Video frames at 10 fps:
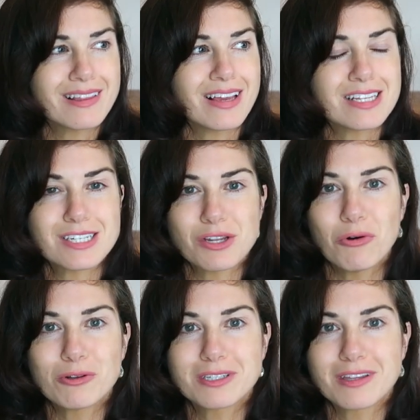and like
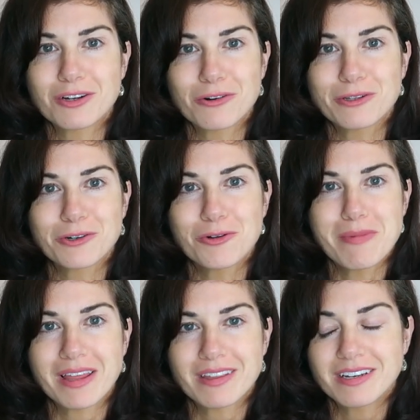sold to the curly girl
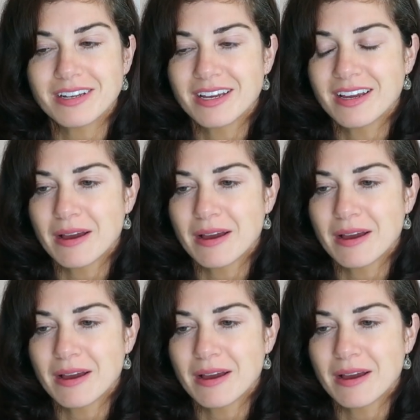method,